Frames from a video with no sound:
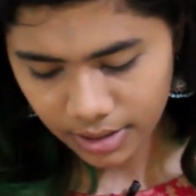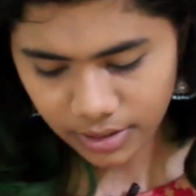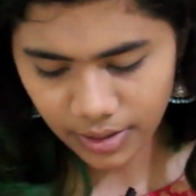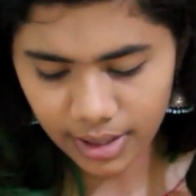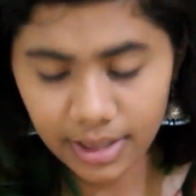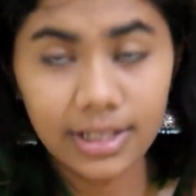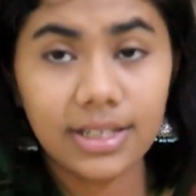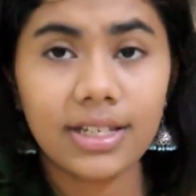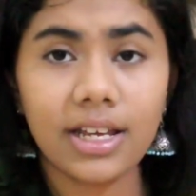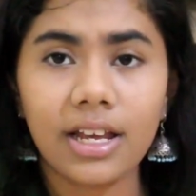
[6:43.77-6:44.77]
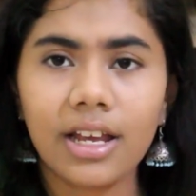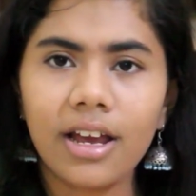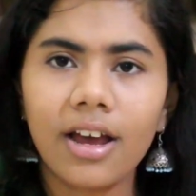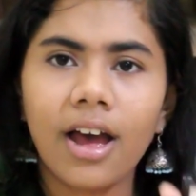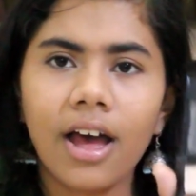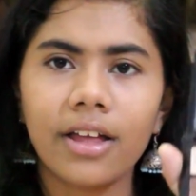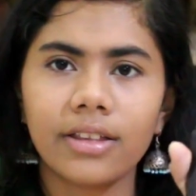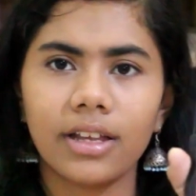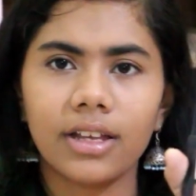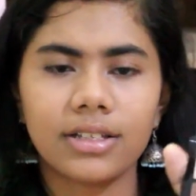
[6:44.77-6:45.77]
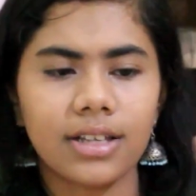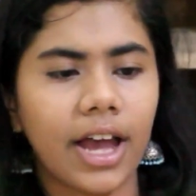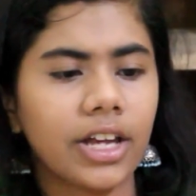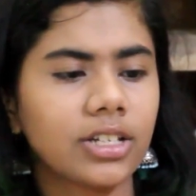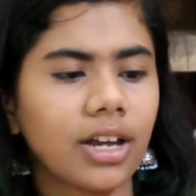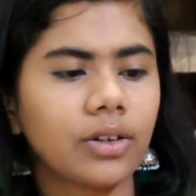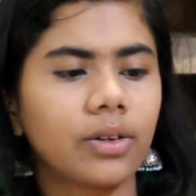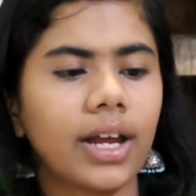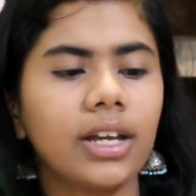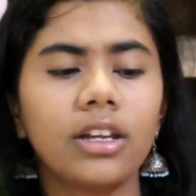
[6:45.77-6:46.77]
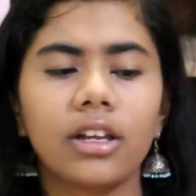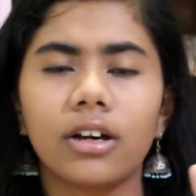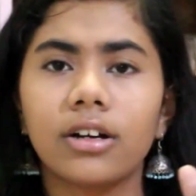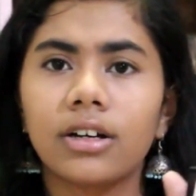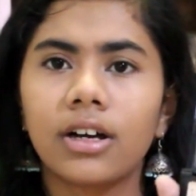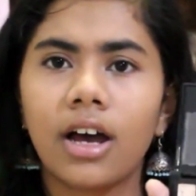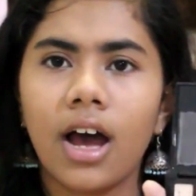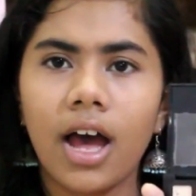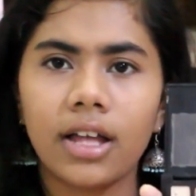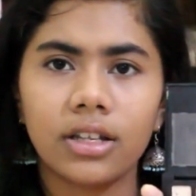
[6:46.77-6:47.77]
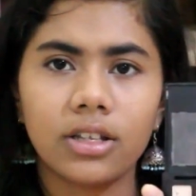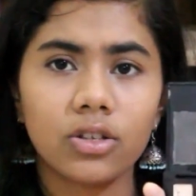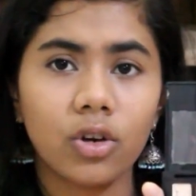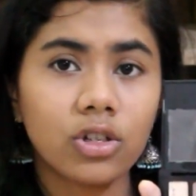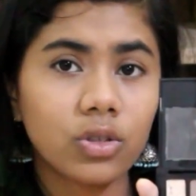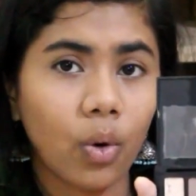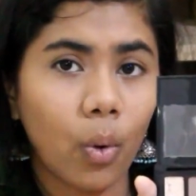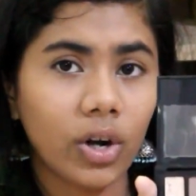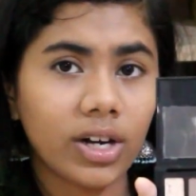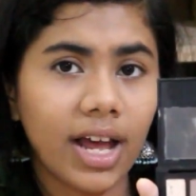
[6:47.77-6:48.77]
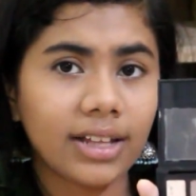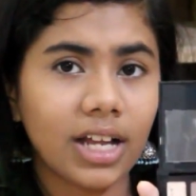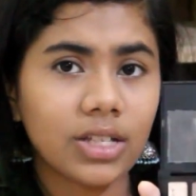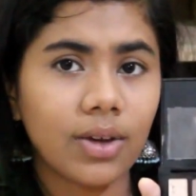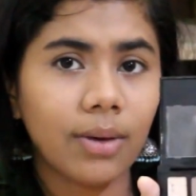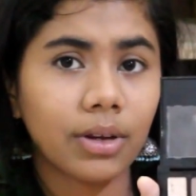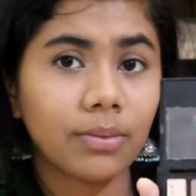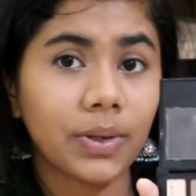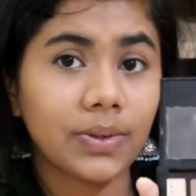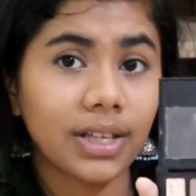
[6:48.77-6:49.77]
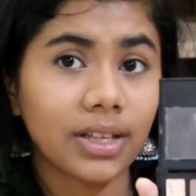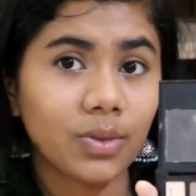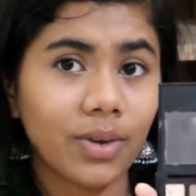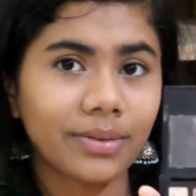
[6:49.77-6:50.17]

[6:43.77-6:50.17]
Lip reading: So you can see this eyeshadow right here. This is also golden, and that's why I'm going to be using this one.